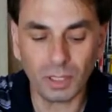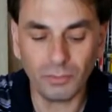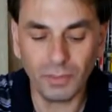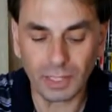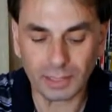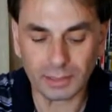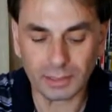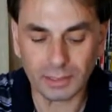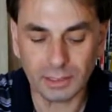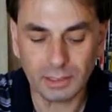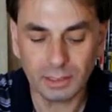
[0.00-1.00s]
effect,
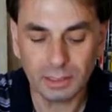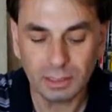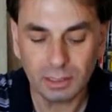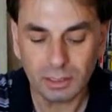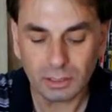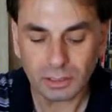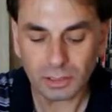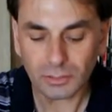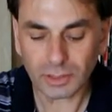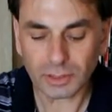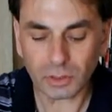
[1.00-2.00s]
which
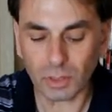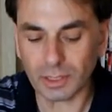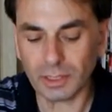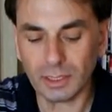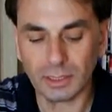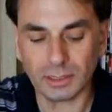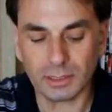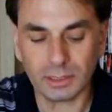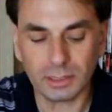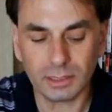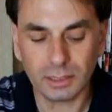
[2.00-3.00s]
I think is quite neat.